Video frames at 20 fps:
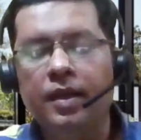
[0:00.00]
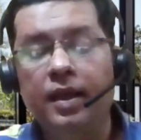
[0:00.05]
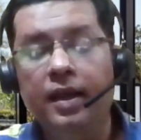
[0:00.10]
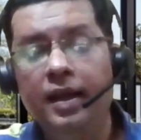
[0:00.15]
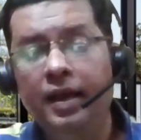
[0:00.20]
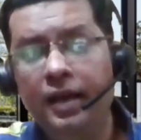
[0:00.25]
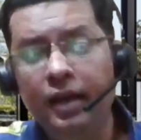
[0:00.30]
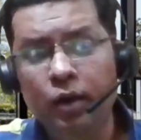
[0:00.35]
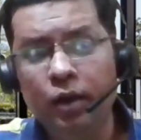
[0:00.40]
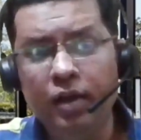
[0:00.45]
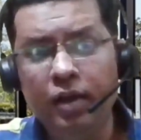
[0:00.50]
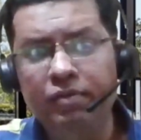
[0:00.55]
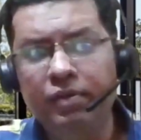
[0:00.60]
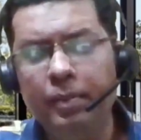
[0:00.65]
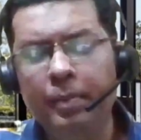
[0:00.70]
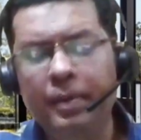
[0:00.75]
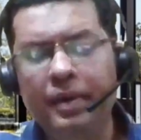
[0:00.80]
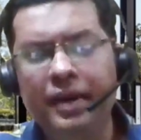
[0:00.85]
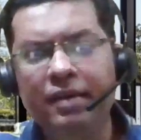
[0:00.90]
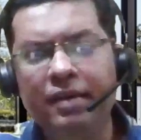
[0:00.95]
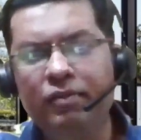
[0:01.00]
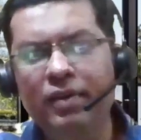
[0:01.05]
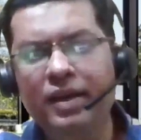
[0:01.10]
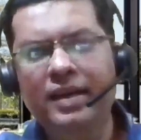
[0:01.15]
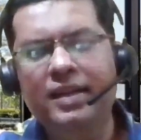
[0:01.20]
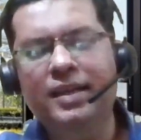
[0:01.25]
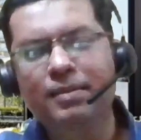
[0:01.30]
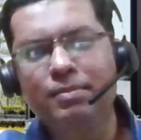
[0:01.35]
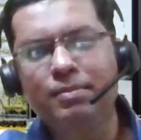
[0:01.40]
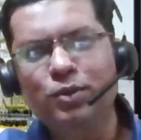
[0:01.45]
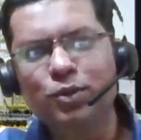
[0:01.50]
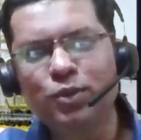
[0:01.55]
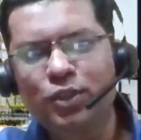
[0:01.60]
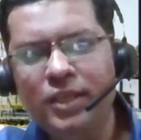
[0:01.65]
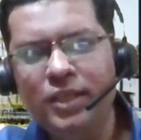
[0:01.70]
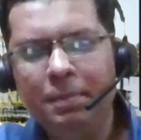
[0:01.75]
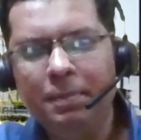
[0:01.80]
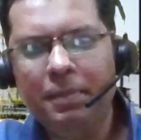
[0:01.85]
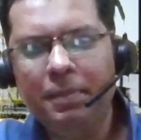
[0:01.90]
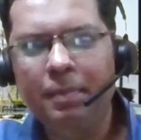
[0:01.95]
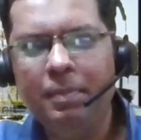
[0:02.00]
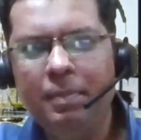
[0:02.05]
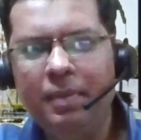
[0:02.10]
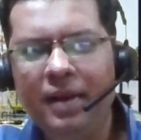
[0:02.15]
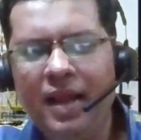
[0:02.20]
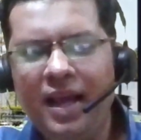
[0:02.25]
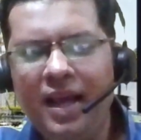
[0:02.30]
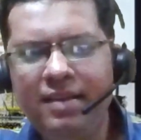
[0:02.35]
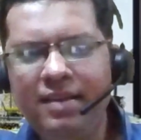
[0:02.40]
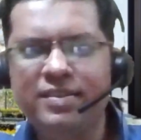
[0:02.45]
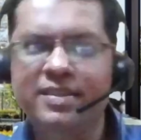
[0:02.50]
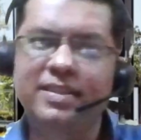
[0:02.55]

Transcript: Hello everybody, welcome to Step Up Lives.